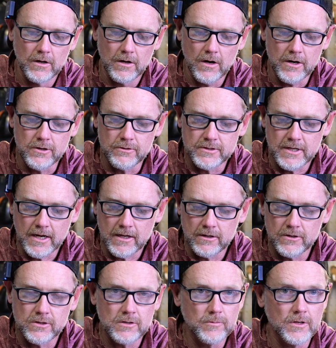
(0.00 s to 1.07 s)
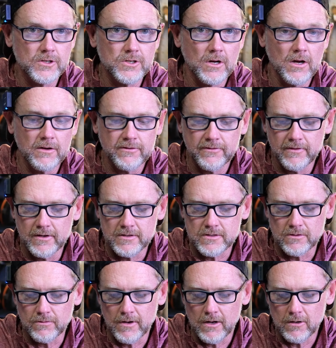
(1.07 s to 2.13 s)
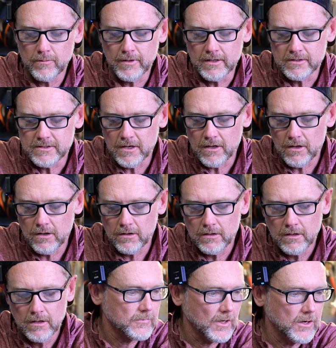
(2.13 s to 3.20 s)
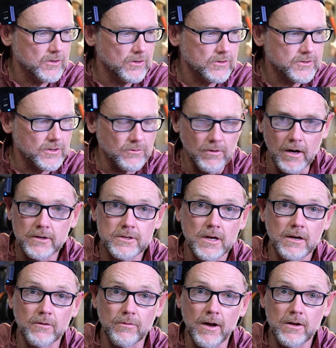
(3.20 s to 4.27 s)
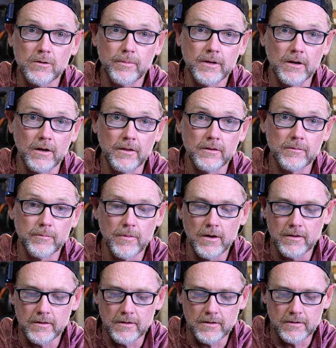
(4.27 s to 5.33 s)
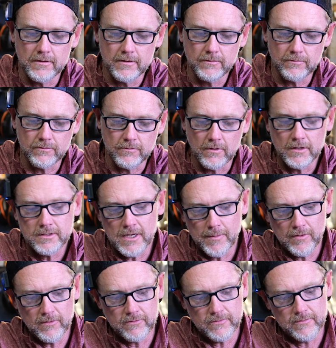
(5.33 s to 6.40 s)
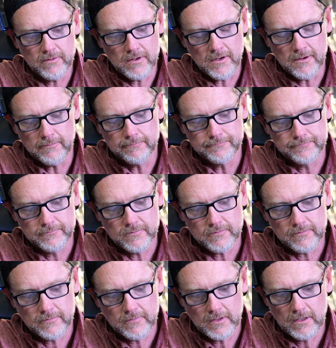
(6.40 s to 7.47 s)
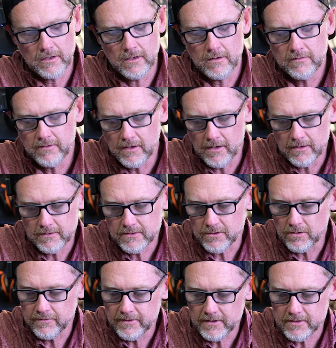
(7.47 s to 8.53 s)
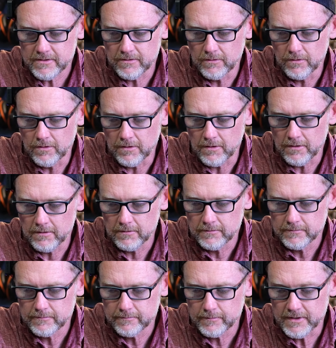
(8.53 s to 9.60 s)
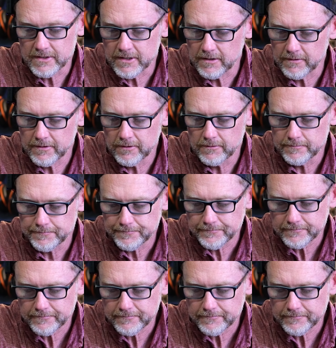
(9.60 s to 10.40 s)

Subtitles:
Are you taking it too much off? Is the router bit dull? Are you using the wrong type of router bit on the wrong type of surface or material?